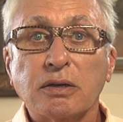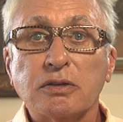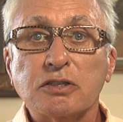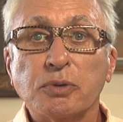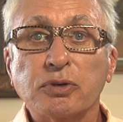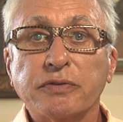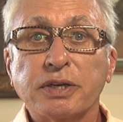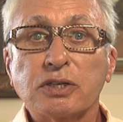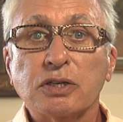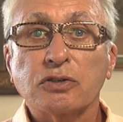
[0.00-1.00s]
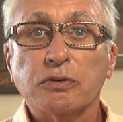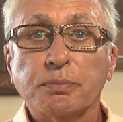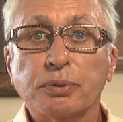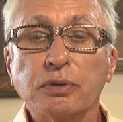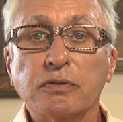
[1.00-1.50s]
learners' motivation to
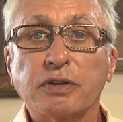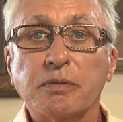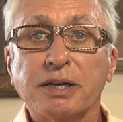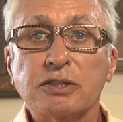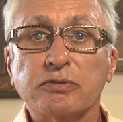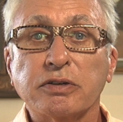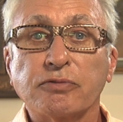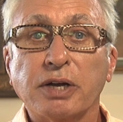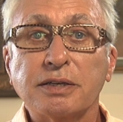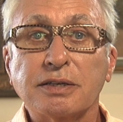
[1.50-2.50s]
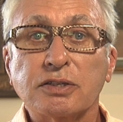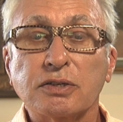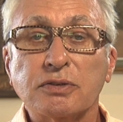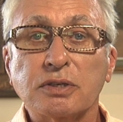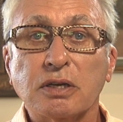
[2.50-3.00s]
improve their mastery of writing
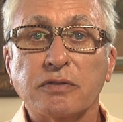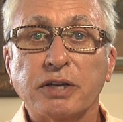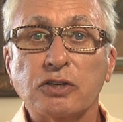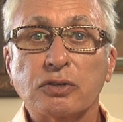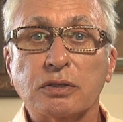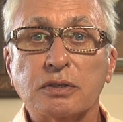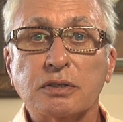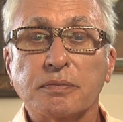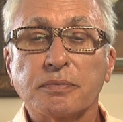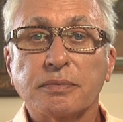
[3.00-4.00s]
skills and conventions.